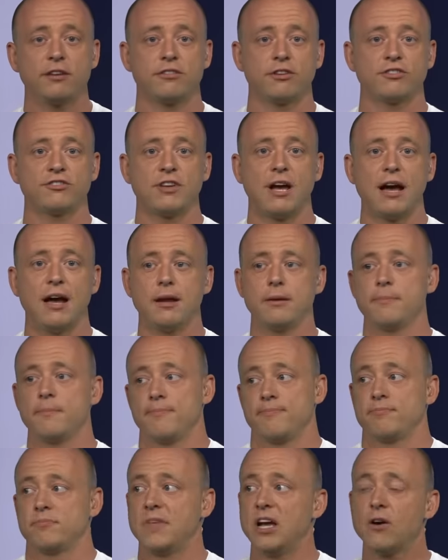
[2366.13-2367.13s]
to sign
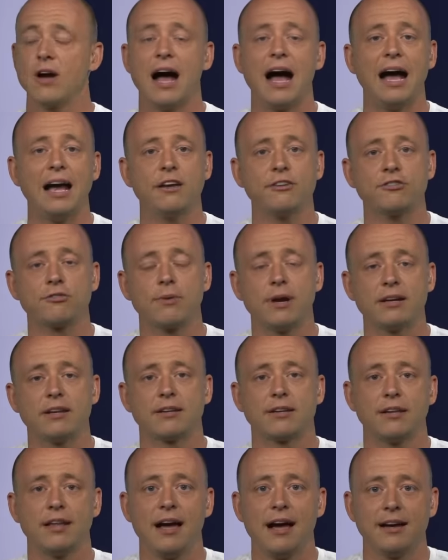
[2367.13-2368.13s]
their
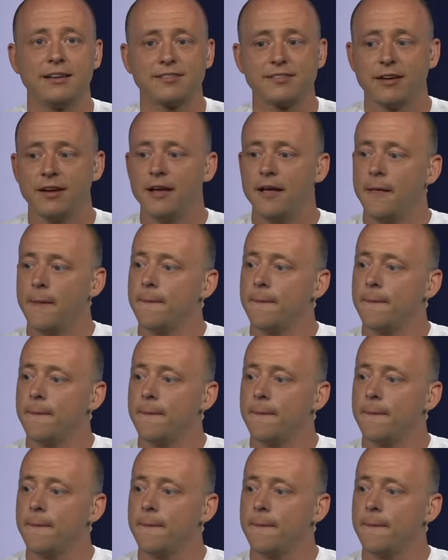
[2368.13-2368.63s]
highest-rated class.